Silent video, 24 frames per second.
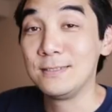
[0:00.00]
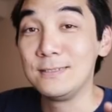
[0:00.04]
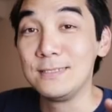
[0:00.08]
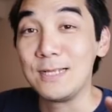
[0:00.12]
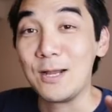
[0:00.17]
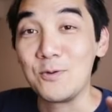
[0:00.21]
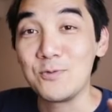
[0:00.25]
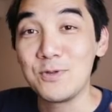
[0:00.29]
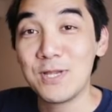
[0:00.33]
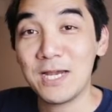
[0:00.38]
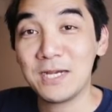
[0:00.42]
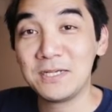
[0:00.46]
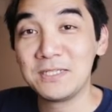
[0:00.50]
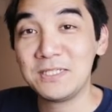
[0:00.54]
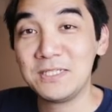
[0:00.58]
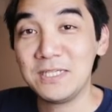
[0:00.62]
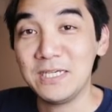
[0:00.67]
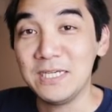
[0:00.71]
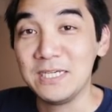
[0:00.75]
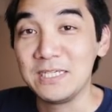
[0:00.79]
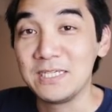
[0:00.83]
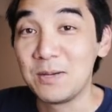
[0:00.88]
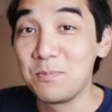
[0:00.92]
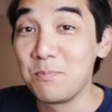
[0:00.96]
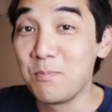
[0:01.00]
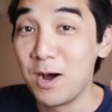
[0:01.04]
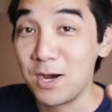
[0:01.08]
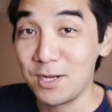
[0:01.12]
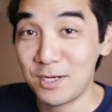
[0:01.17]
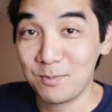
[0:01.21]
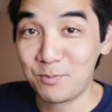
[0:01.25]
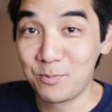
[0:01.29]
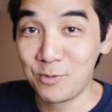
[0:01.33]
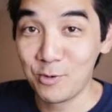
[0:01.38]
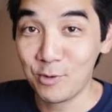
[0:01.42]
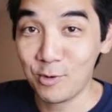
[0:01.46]
Now next is a
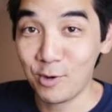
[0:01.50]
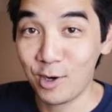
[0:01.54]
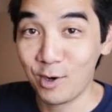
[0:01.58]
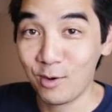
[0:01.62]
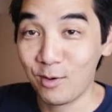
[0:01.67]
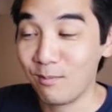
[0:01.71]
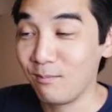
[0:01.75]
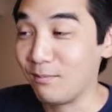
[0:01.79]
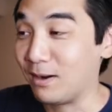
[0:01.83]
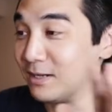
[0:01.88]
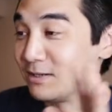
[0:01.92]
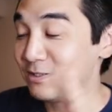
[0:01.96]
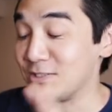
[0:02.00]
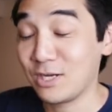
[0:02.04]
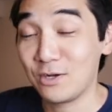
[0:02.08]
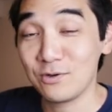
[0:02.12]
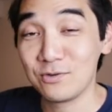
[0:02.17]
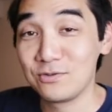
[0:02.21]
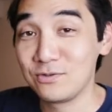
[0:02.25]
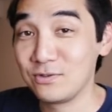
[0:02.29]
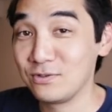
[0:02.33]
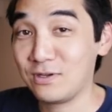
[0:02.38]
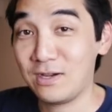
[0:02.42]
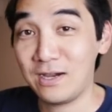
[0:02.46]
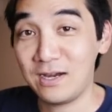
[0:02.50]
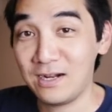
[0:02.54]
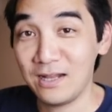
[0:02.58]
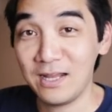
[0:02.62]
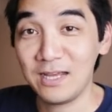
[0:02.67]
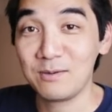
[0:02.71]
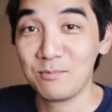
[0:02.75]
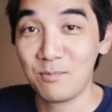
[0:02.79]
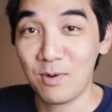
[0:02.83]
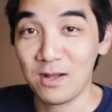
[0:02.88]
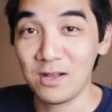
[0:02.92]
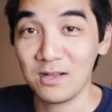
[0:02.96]
manapua. Sounds kind of
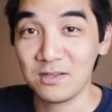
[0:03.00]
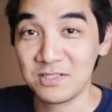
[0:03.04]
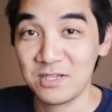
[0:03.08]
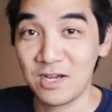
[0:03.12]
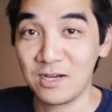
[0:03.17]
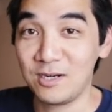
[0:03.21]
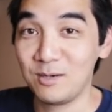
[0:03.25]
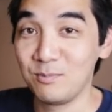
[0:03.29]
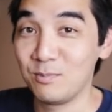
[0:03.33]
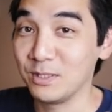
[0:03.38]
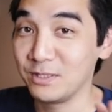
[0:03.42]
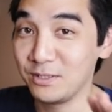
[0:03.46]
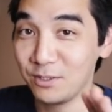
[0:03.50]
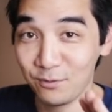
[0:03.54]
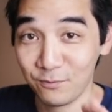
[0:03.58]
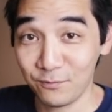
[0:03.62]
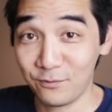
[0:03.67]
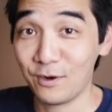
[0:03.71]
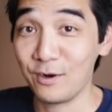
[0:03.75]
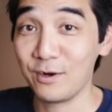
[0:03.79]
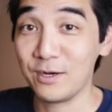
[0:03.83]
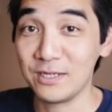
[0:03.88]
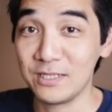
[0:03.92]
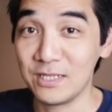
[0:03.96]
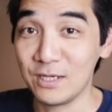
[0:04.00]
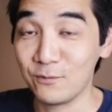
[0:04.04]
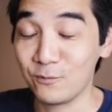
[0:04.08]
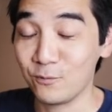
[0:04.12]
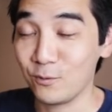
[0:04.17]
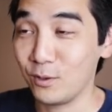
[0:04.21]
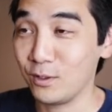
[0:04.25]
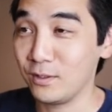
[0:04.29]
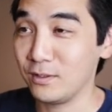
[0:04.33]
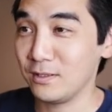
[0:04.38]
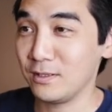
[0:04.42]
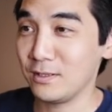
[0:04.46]
like malasada, but they're very
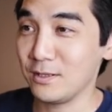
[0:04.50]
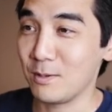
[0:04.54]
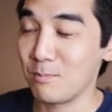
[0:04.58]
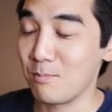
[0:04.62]
different.